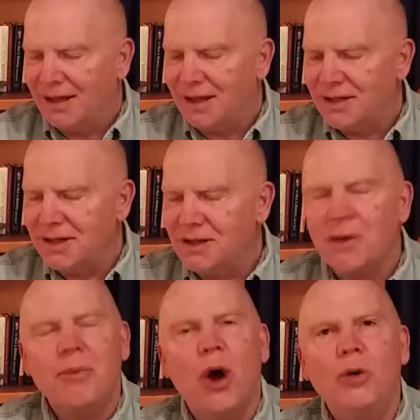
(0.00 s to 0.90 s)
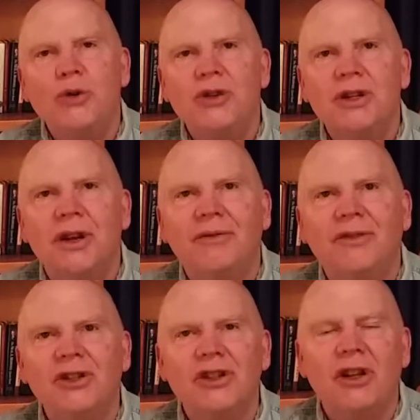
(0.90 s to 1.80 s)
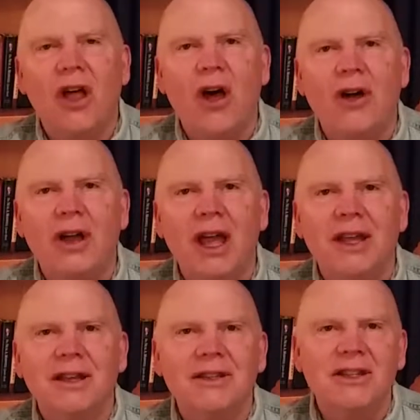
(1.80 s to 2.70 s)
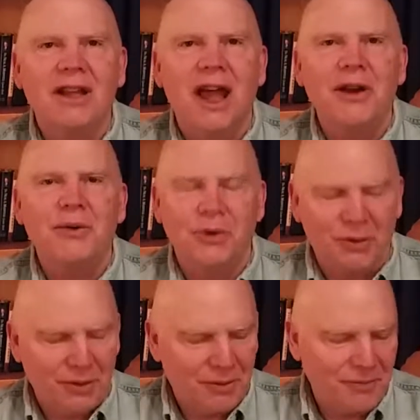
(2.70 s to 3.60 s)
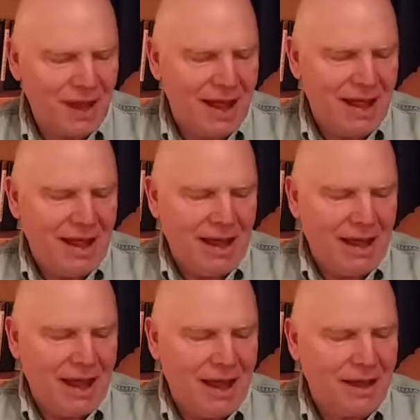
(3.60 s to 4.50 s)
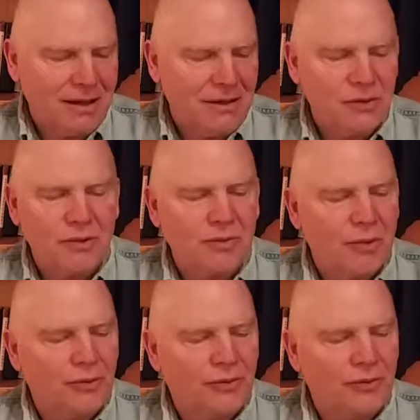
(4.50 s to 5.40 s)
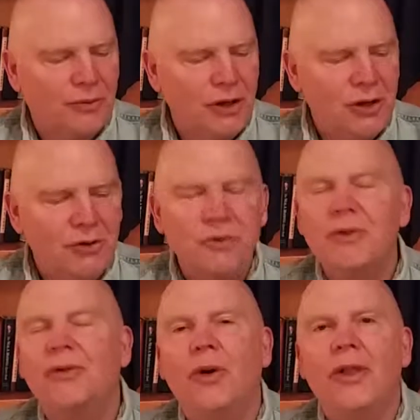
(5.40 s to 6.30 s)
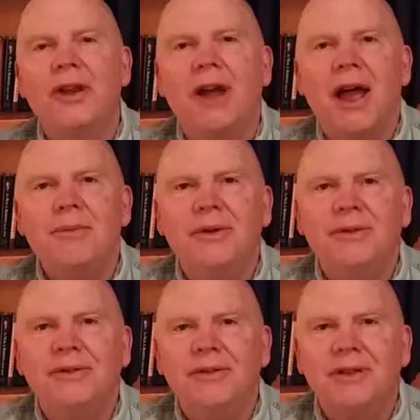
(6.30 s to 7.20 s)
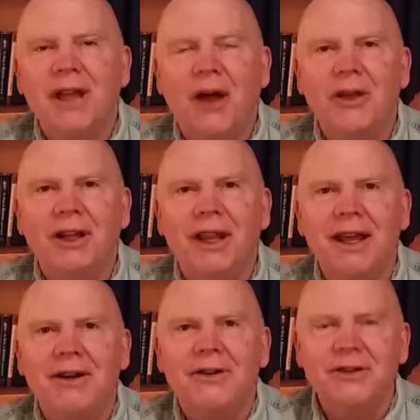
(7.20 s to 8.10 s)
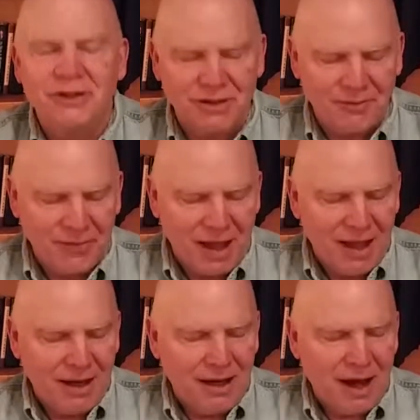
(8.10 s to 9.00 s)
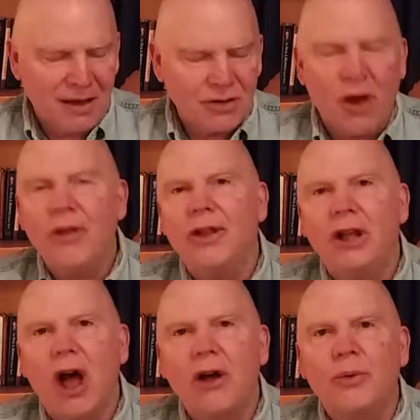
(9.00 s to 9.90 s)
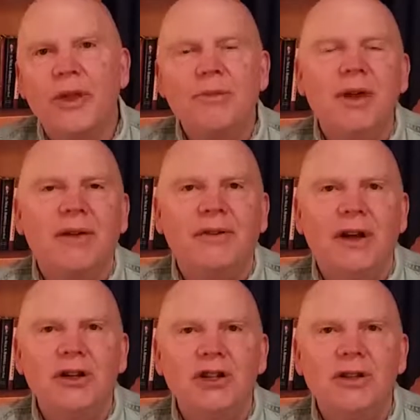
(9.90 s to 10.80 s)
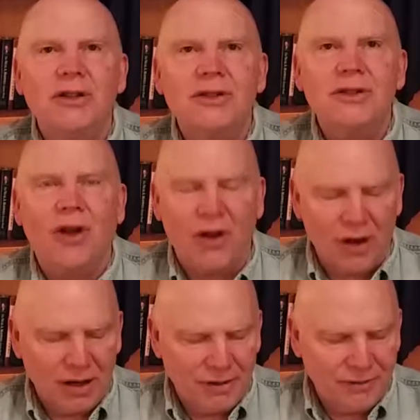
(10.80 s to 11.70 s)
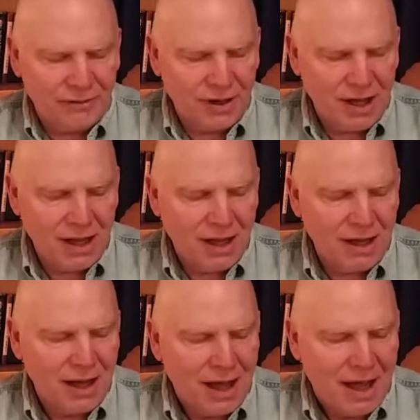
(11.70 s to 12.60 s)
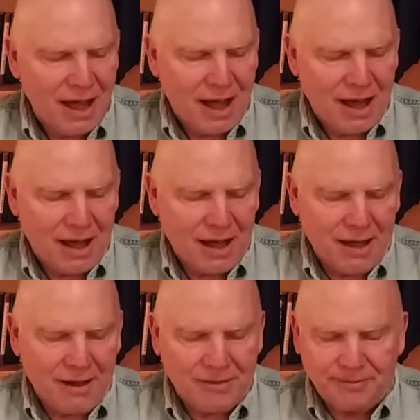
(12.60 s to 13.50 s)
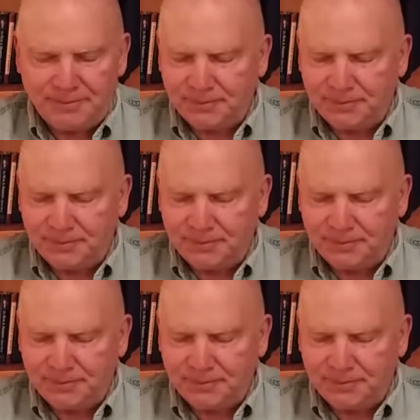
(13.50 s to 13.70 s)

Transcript: This is a Post Versalog slide rule and this was we used before the time of calculators. It has all the logarithmic functions, all of the uh,